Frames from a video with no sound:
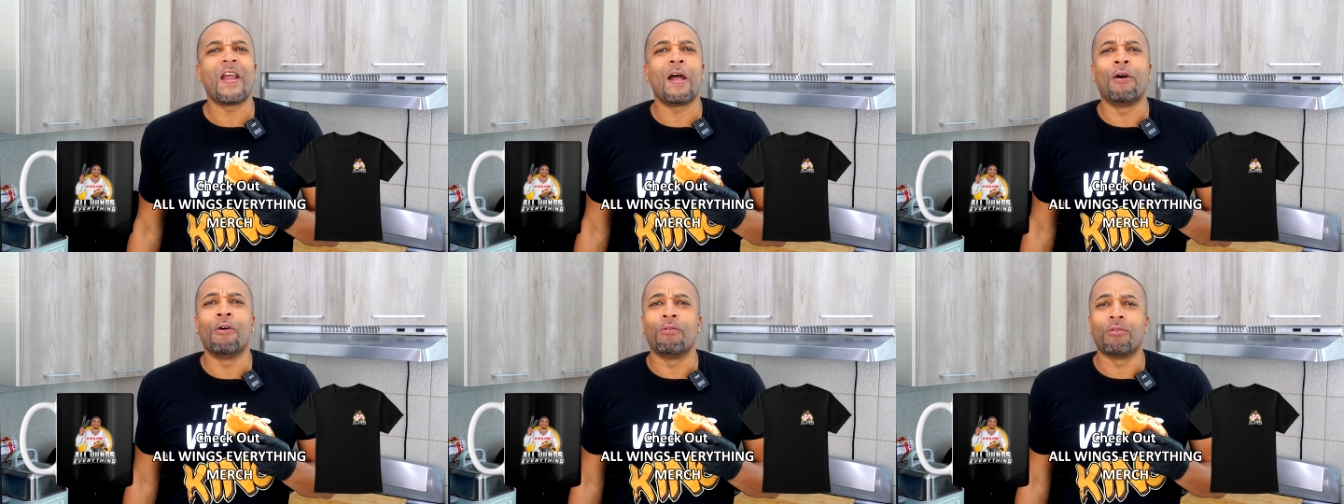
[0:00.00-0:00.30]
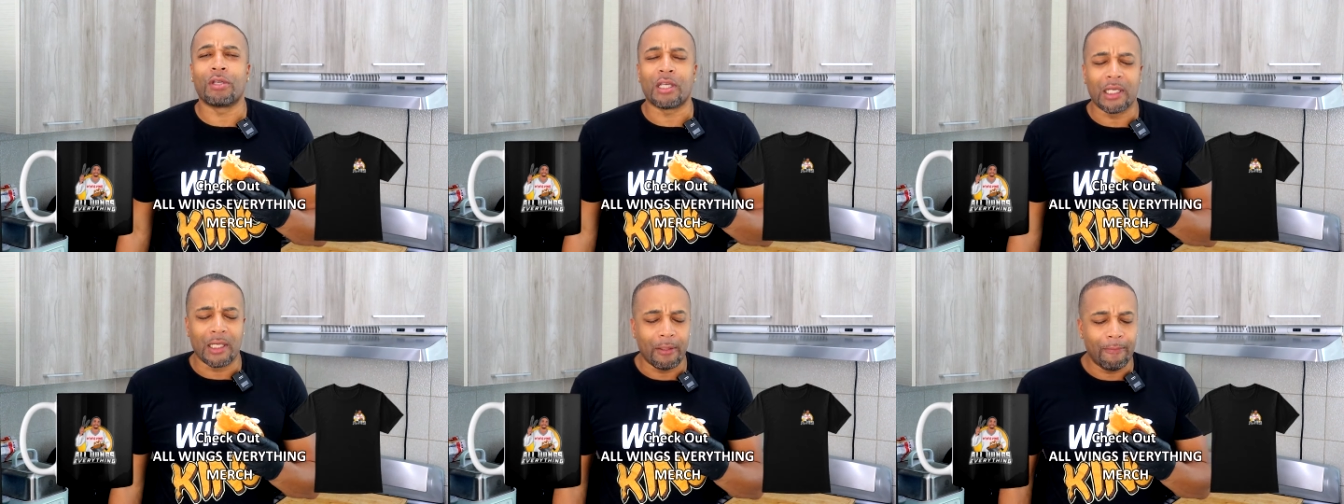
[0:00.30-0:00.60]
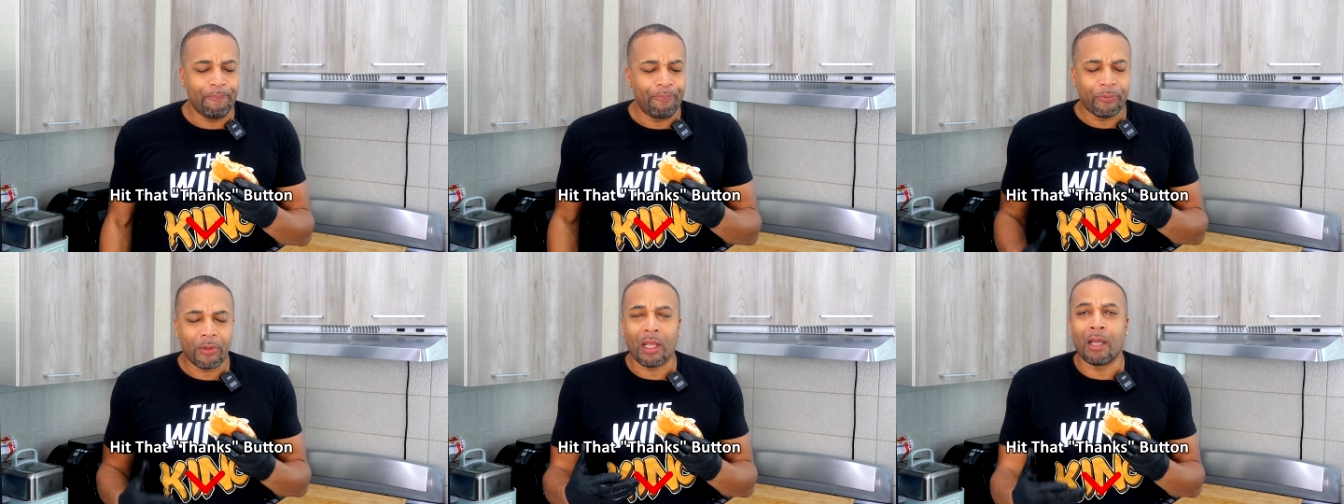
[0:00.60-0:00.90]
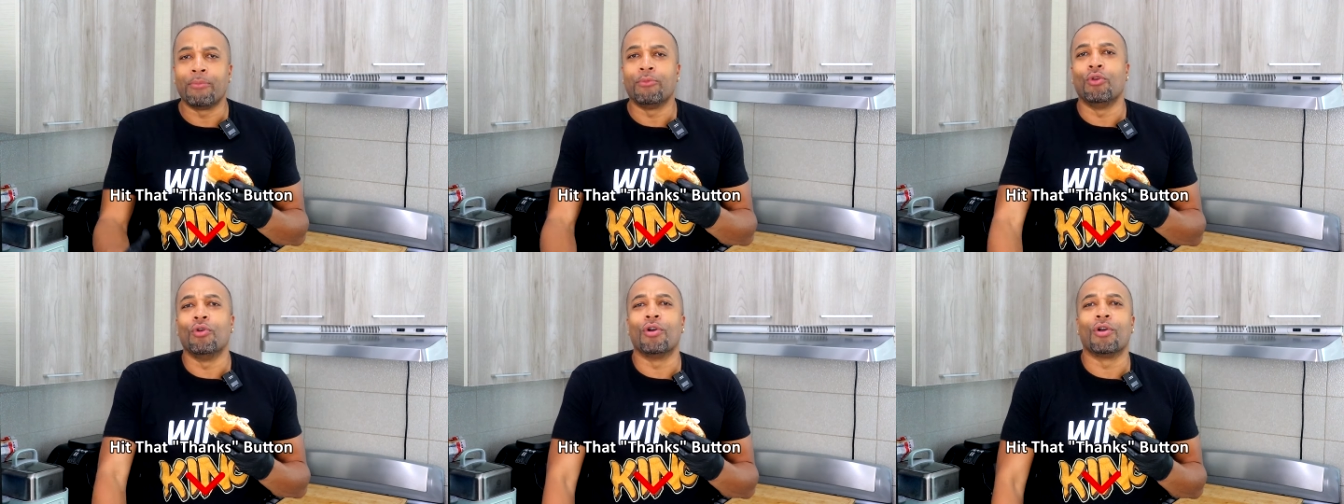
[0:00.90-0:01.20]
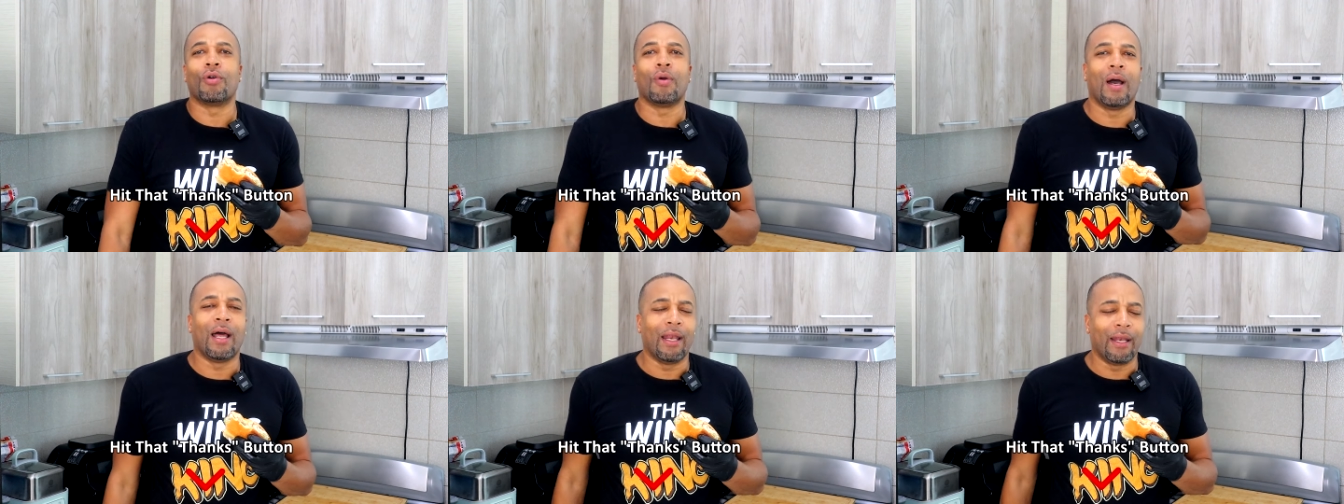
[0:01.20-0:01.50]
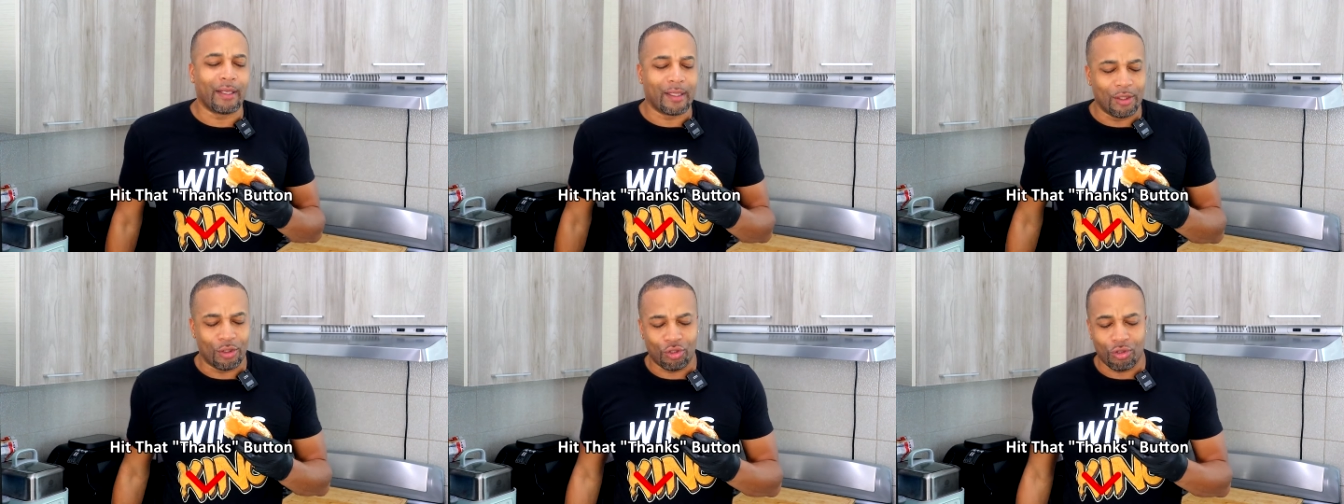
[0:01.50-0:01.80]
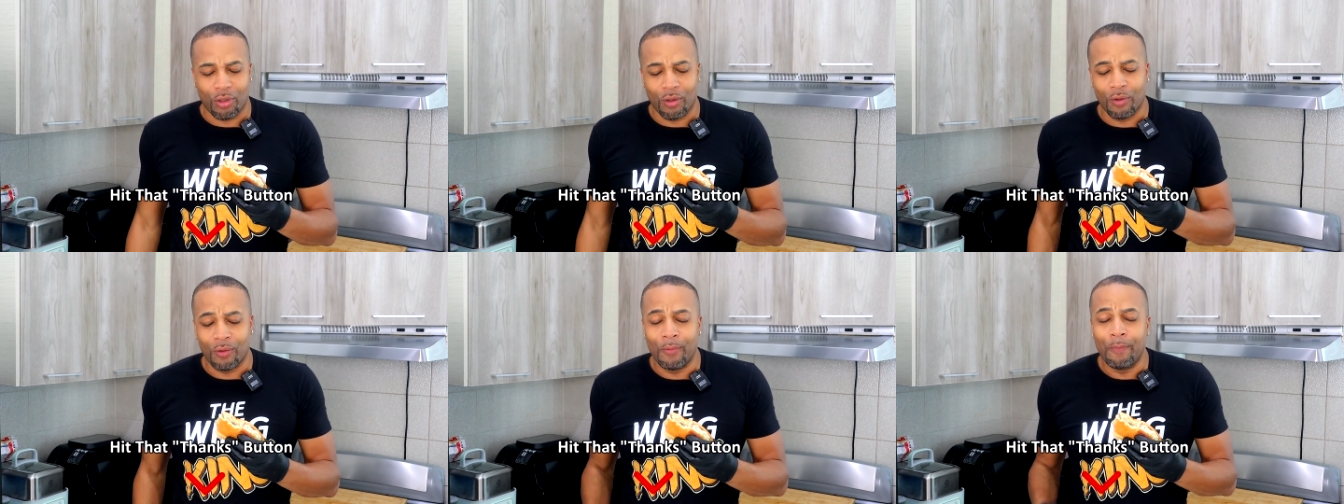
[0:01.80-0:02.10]
I don't care. I'm doing quality
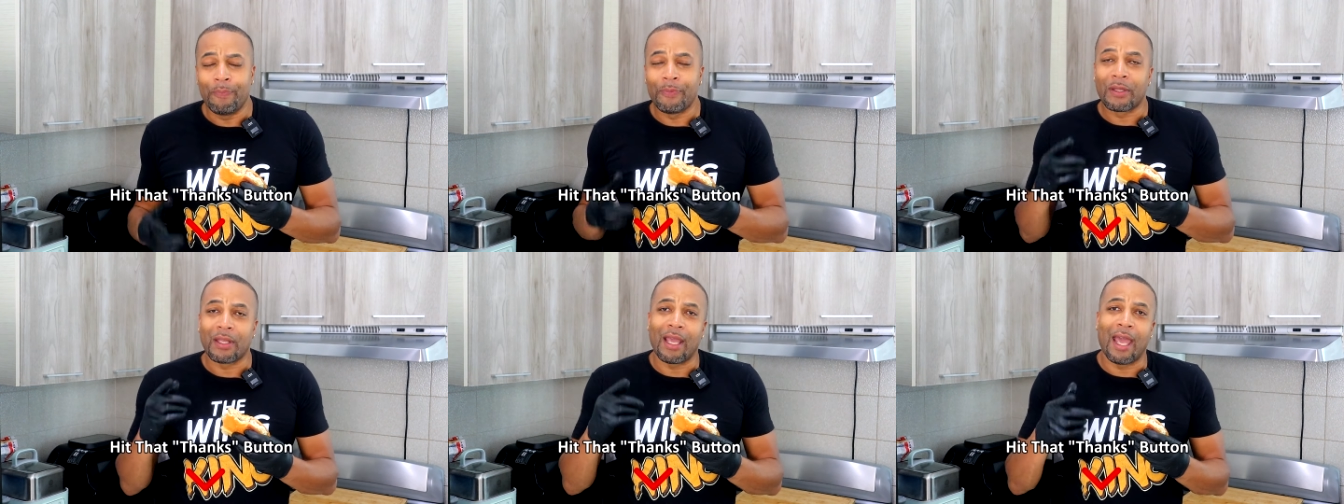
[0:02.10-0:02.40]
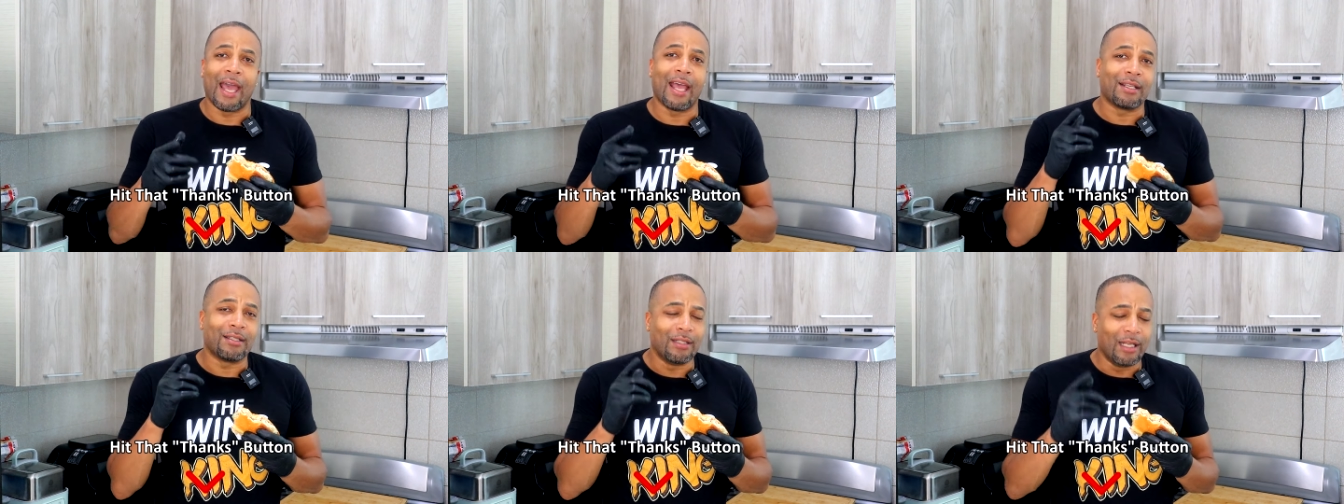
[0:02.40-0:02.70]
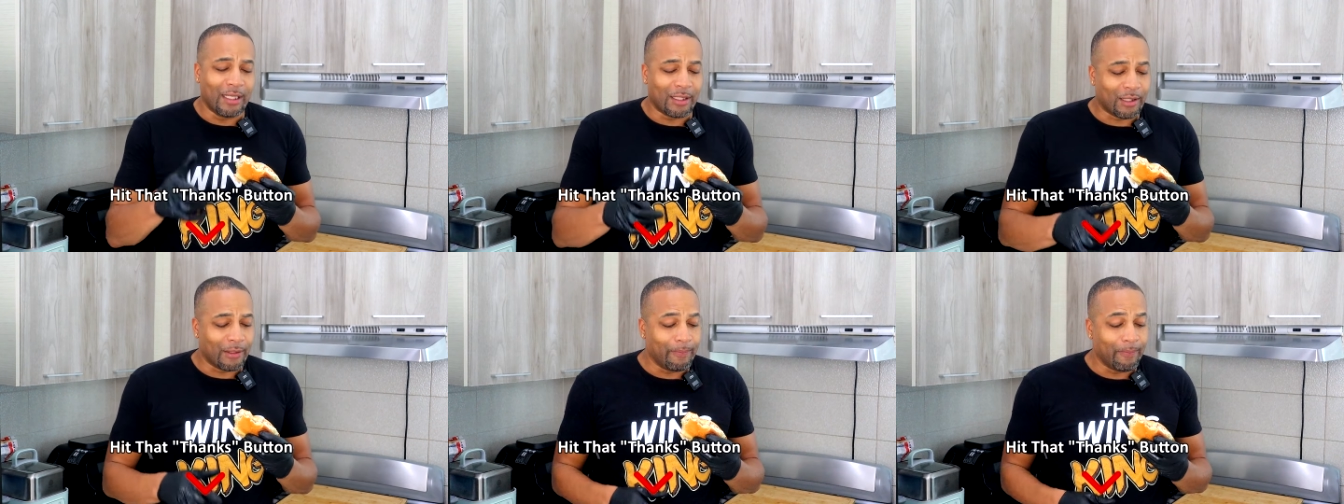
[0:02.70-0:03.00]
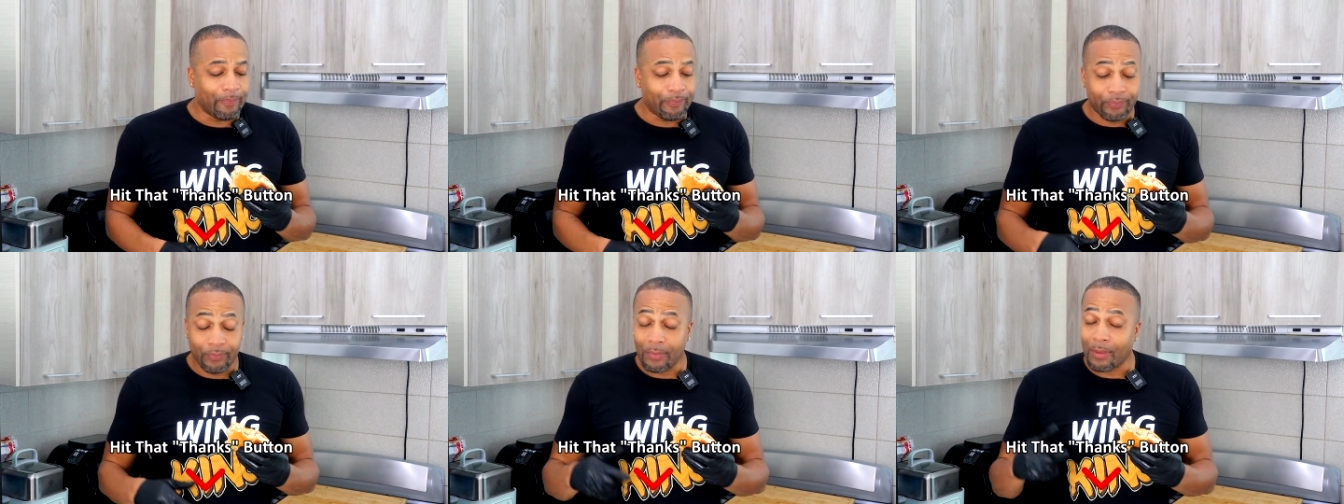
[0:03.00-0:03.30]
control. Guys, listen.